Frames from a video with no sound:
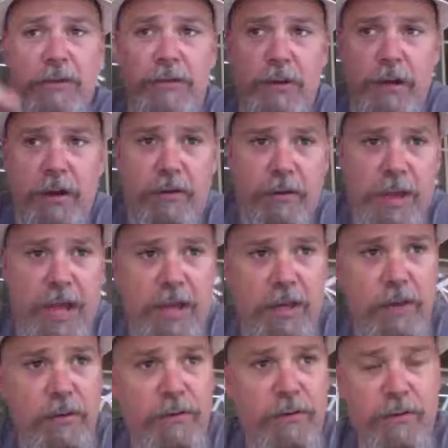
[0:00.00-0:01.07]
You can create a
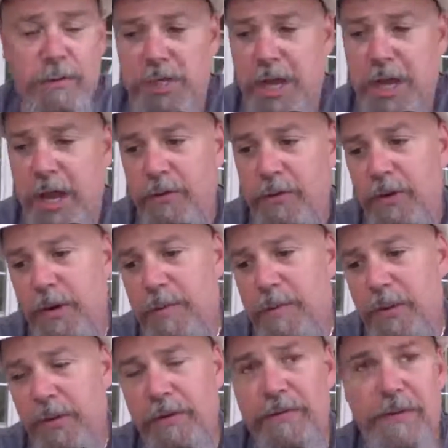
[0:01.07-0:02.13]
YouTube channel. You can
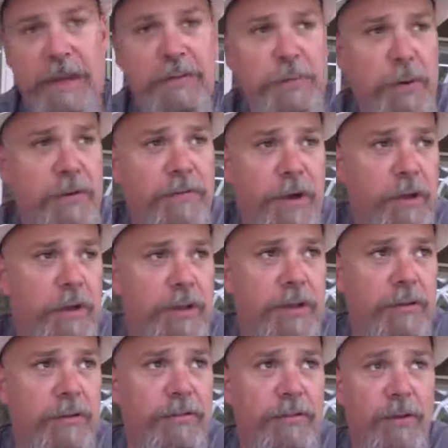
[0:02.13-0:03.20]
build a Facebook following.
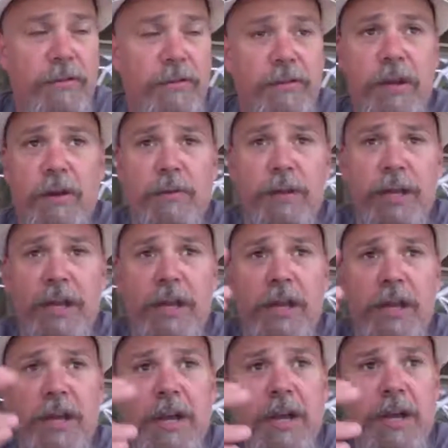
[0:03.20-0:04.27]
There's, there's literally,
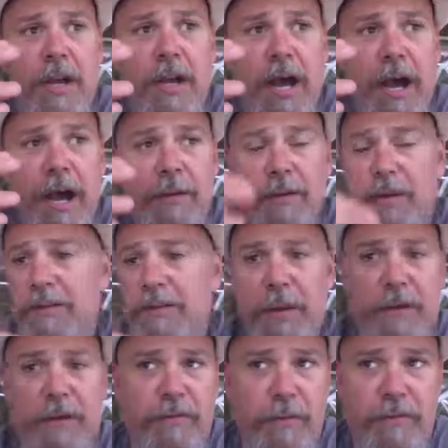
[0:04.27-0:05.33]
uh, you
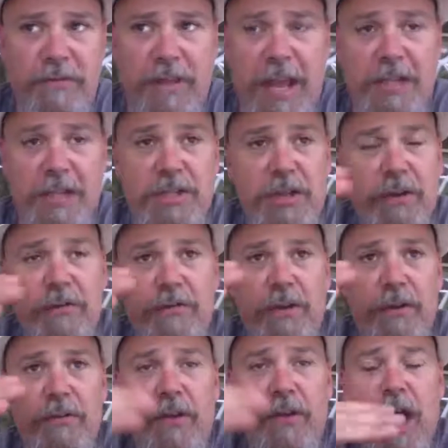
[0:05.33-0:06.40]
can speak from stage.
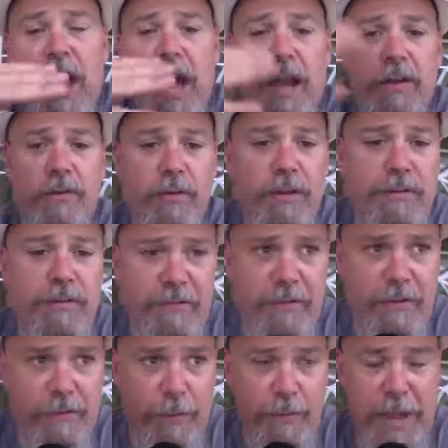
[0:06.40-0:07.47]
There's, there's hundreds of
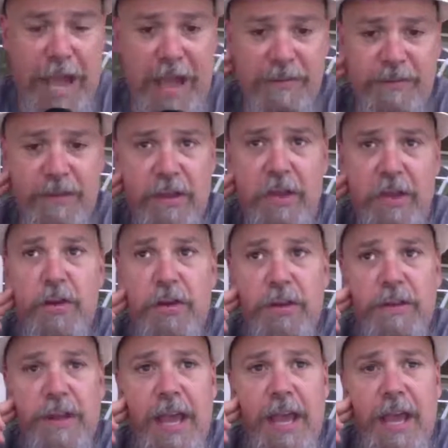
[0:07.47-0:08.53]
different paths that you
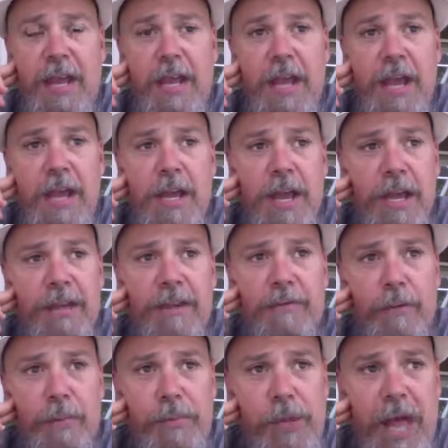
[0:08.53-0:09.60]
could take and
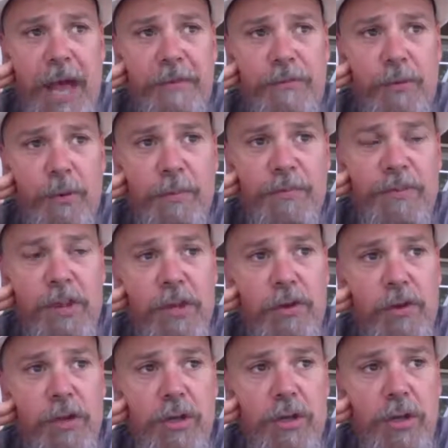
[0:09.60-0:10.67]
different platforms that you
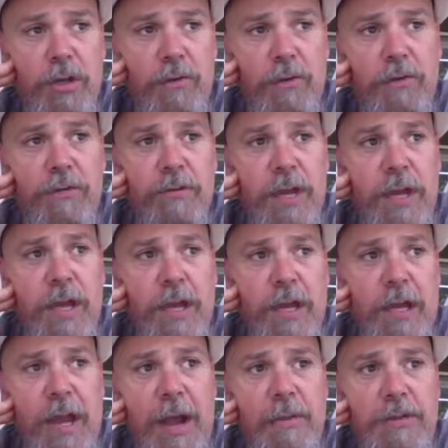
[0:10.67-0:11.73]
could use
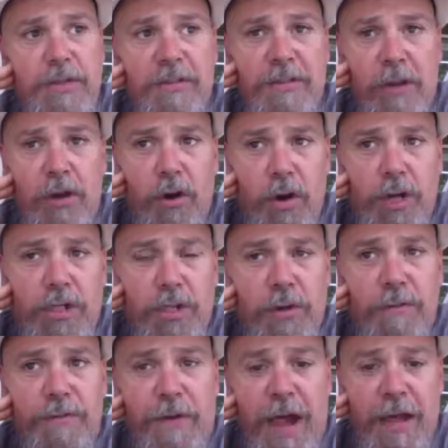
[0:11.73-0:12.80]
and I would just encourage you
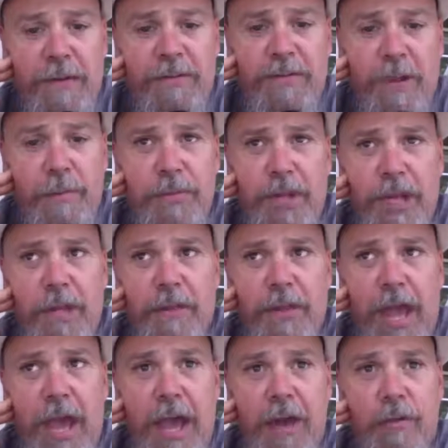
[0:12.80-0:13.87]
to find something
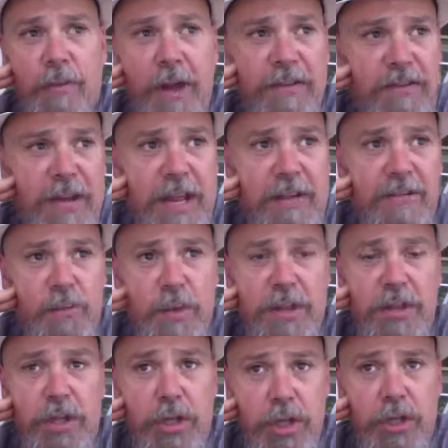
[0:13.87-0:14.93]
that resonates with
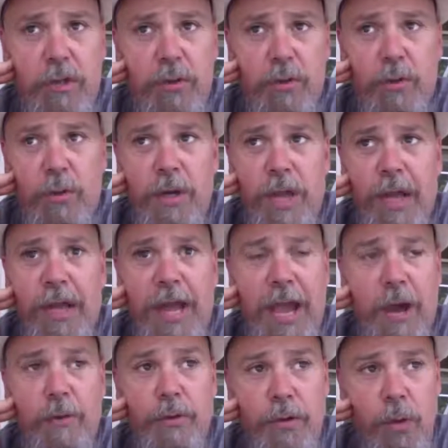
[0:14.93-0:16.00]
you and
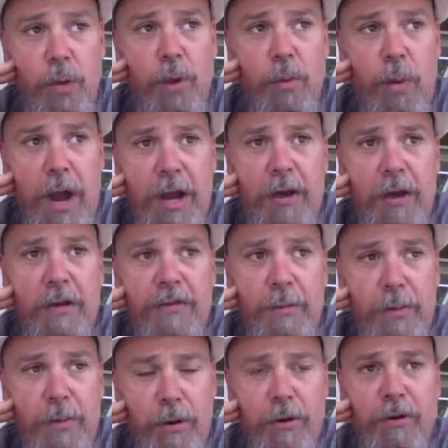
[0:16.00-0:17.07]
how you're wired as a
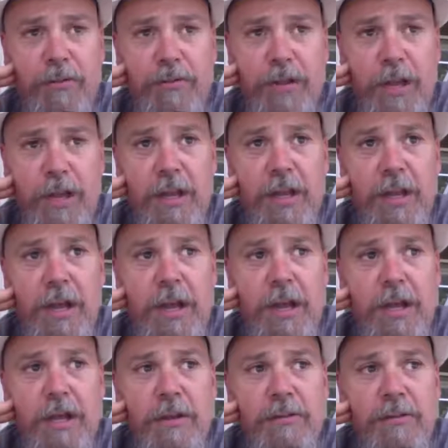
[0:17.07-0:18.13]
person
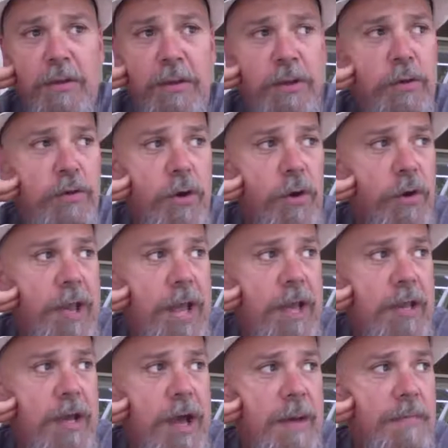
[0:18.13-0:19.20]
so that you don't
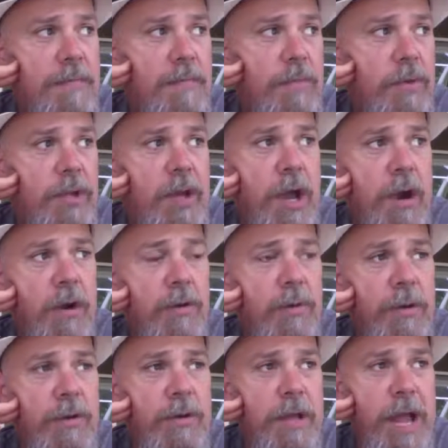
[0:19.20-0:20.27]
end up, you know,
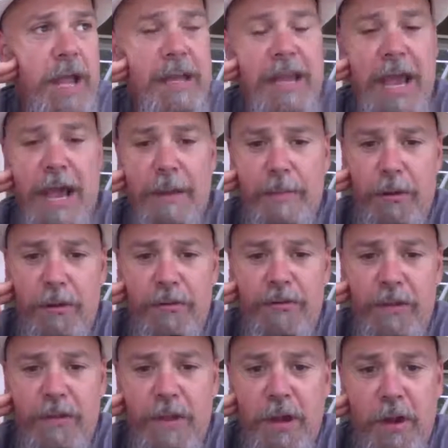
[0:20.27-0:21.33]
a cat
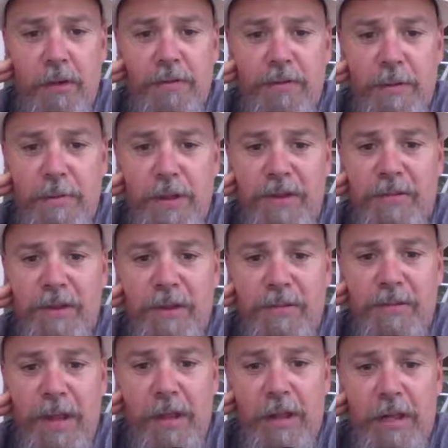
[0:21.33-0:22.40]
person that owns a
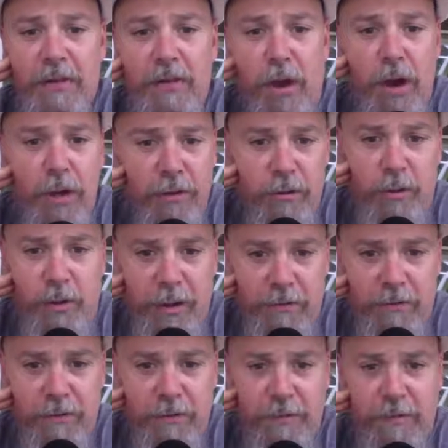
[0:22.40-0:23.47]
business selling dog
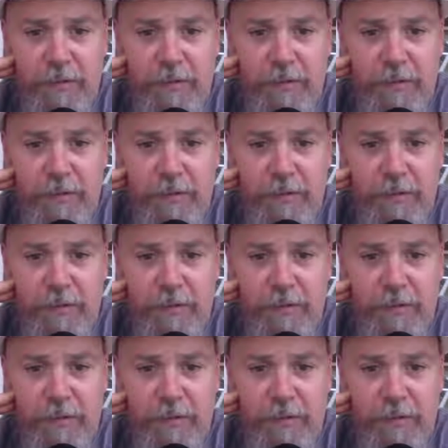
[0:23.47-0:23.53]
toys.